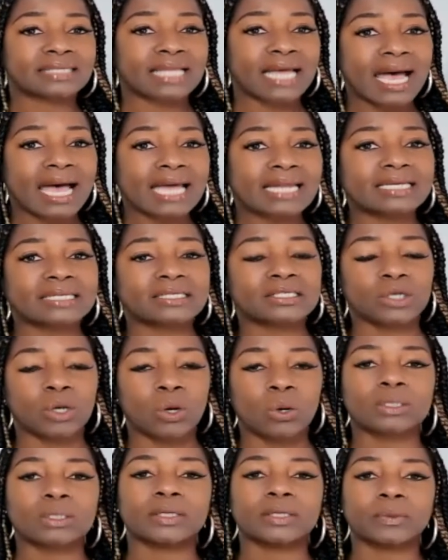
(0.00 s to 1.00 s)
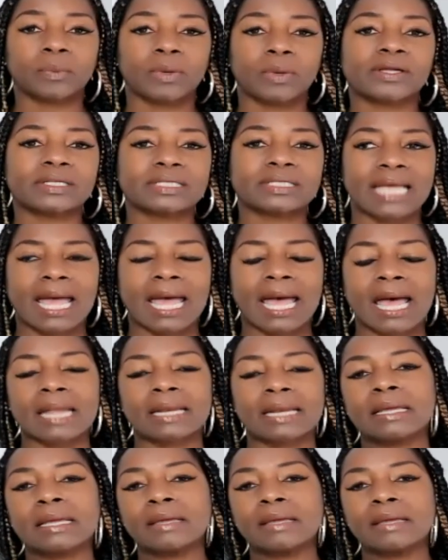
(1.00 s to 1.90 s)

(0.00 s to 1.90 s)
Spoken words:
That is totally where it's at.